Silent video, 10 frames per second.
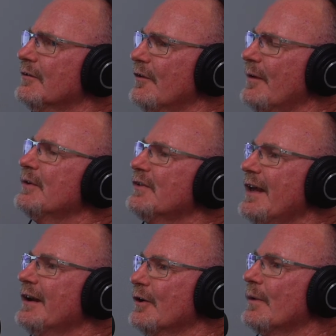if I'm
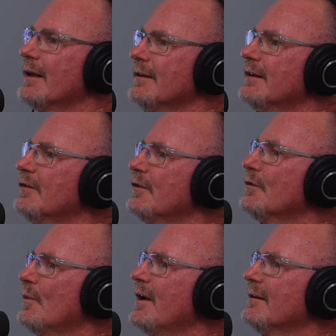understanding correctly, this is